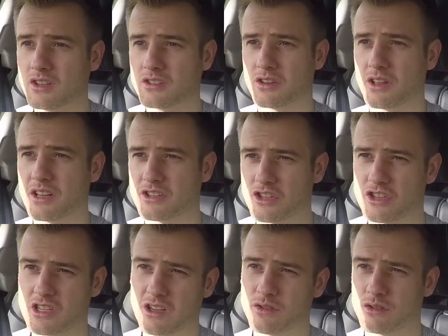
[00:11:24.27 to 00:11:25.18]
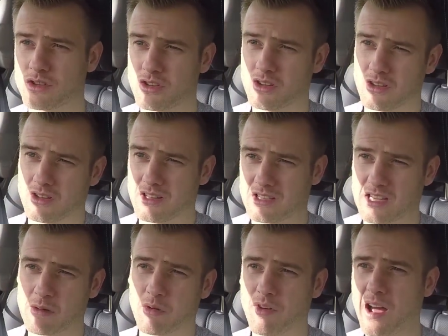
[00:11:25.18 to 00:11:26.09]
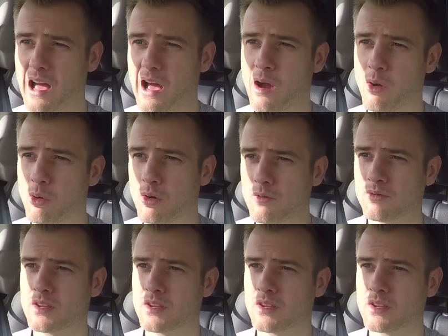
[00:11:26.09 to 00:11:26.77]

So that just gives you an example of how,